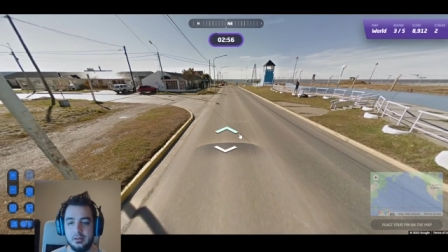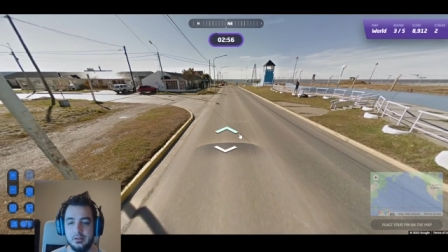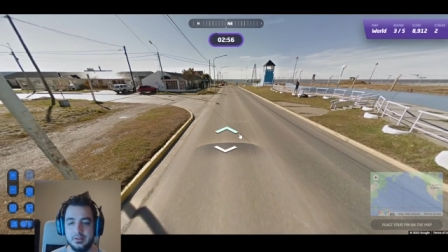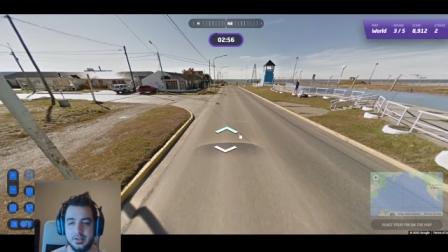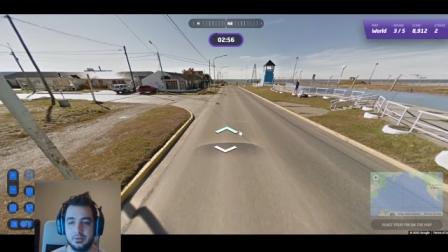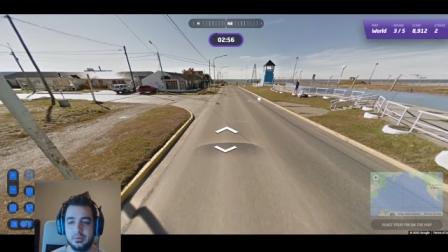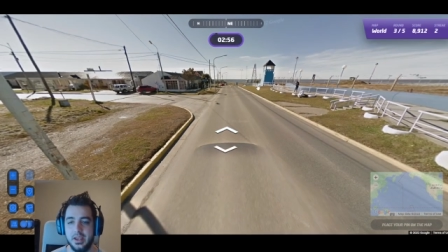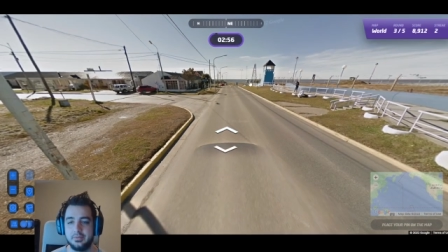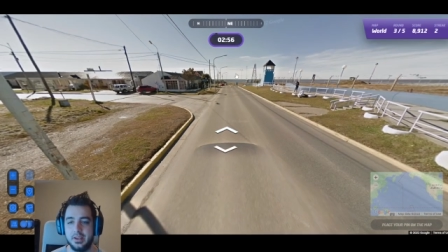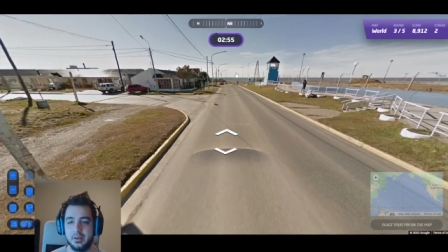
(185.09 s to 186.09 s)
Looks like we
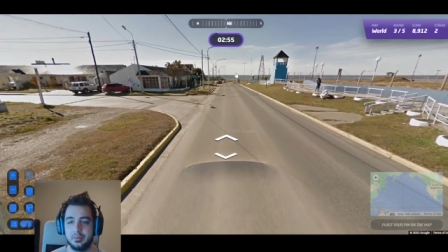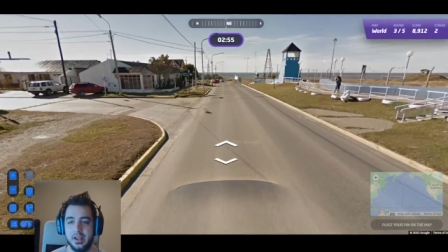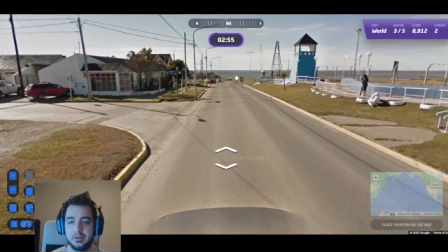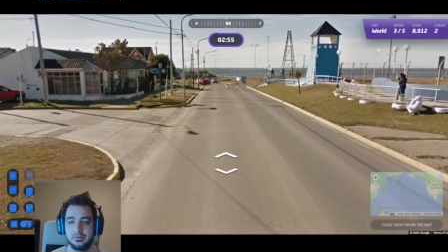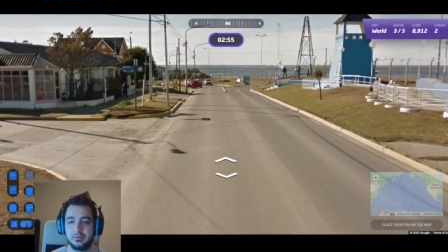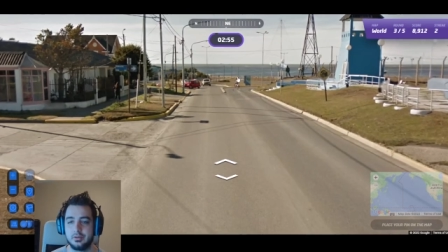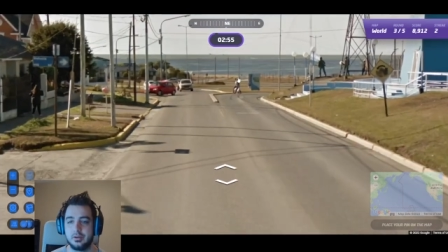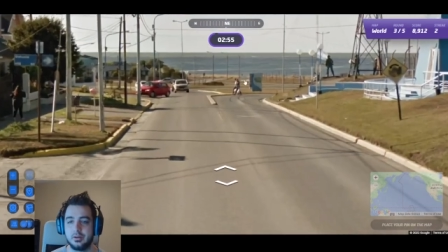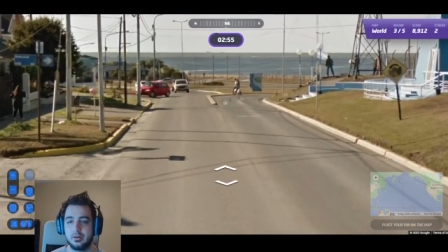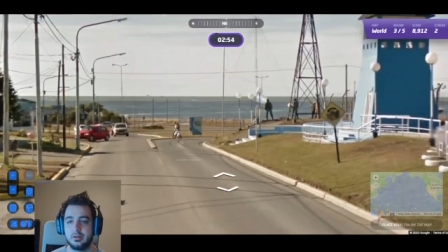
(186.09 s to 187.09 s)
have a black Google
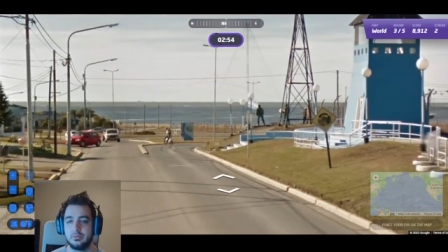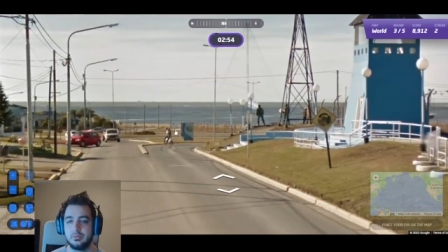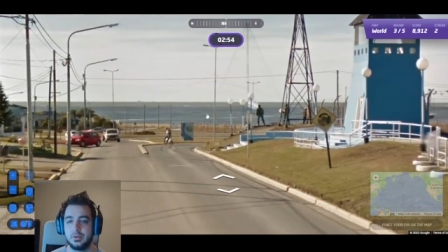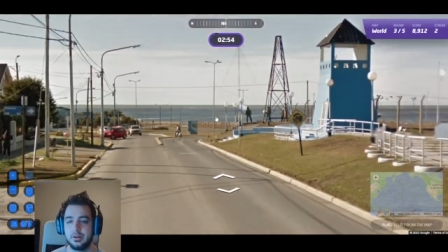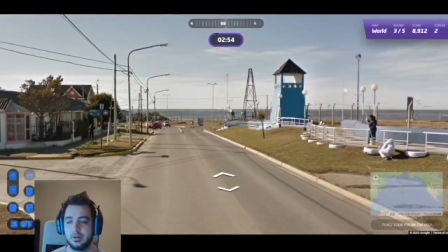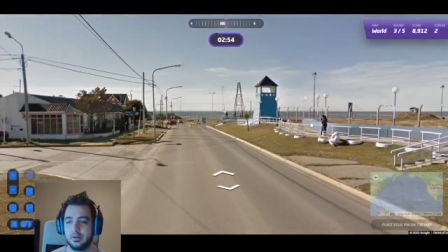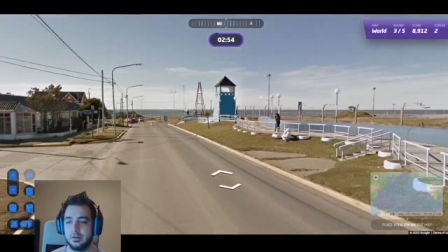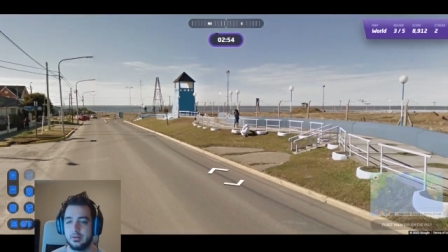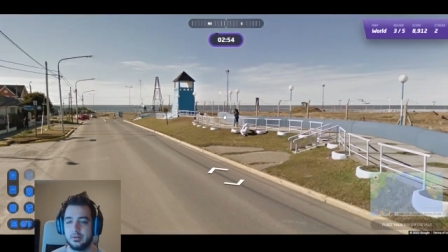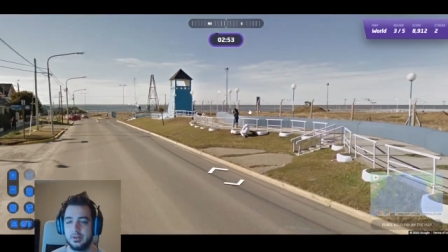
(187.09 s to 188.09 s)
car. We
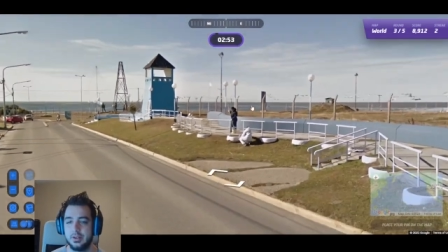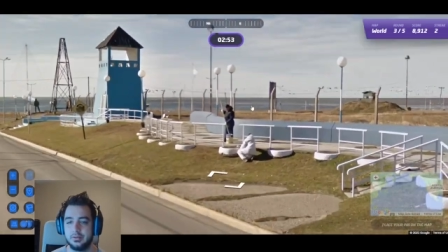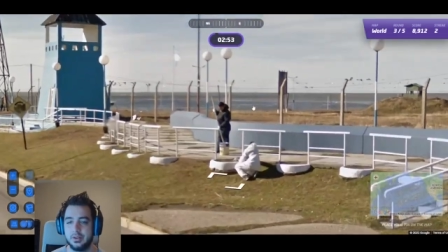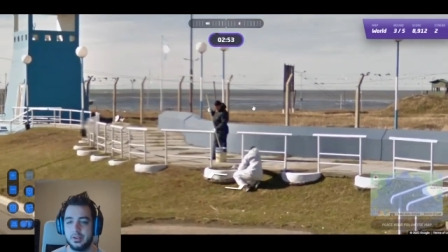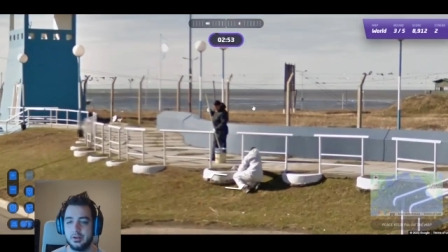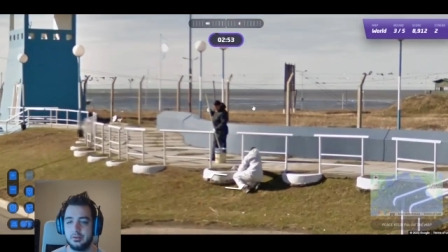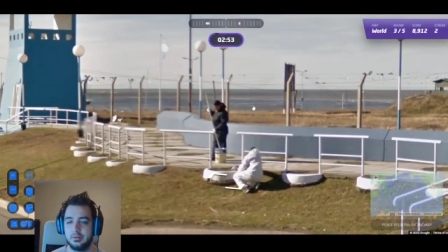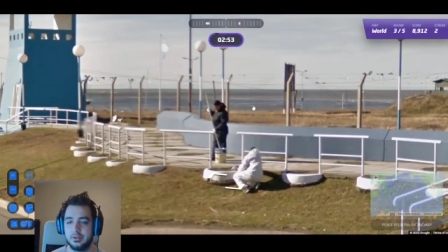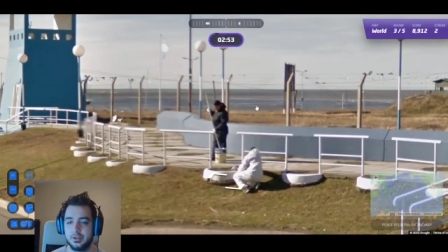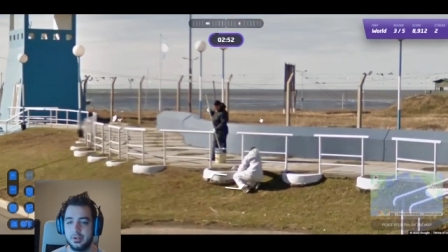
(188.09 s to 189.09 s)
are near the
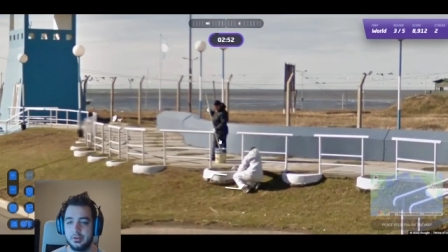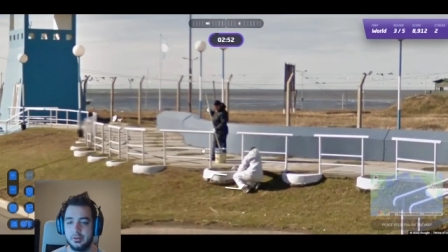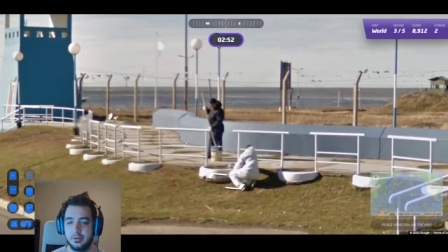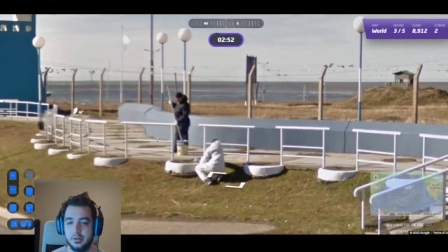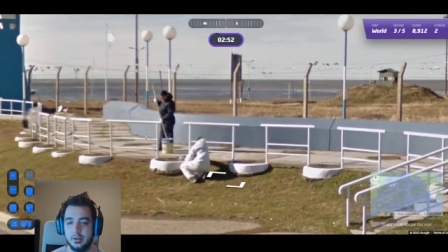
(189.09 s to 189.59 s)
ocean.